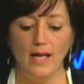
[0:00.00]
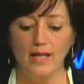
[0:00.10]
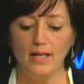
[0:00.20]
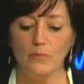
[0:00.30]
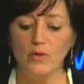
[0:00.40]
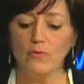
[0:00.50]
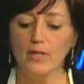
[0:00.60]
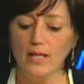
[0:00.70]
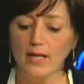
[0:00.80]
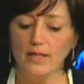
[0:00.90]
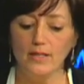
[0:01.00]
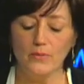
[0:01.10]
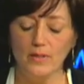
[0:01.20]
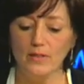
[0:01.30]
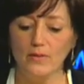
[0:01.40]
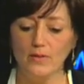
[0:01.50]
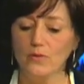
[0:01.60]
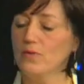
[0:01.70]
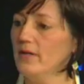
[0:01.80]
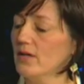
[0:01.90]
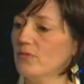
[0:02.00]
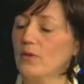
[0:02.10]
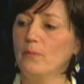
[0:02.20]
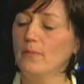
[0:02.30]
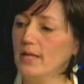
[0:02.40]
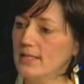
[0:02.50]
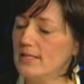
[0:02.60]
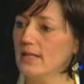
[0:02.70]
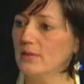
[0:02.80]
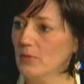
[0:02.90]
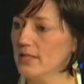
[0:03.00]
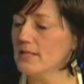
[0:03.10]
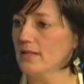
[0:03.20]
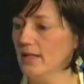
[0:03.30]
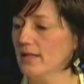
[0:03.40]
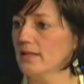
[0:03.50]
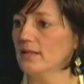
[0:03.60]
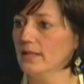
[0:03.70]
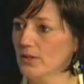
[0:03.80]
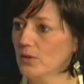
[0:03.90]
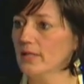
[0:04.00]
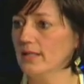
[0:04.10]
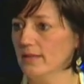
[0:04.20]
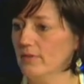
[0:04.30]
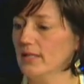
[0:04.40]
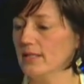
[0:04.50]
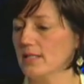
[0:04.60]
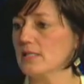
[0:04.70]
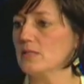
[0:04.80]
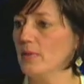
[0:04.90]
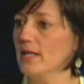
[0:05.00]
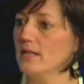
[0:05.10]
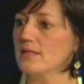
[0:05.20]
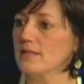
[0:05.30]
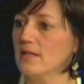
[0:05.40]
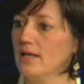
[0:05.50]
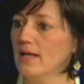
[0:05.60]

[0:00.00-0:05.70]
And, and we forget, you know, you're there for months and months on end, literally living in this space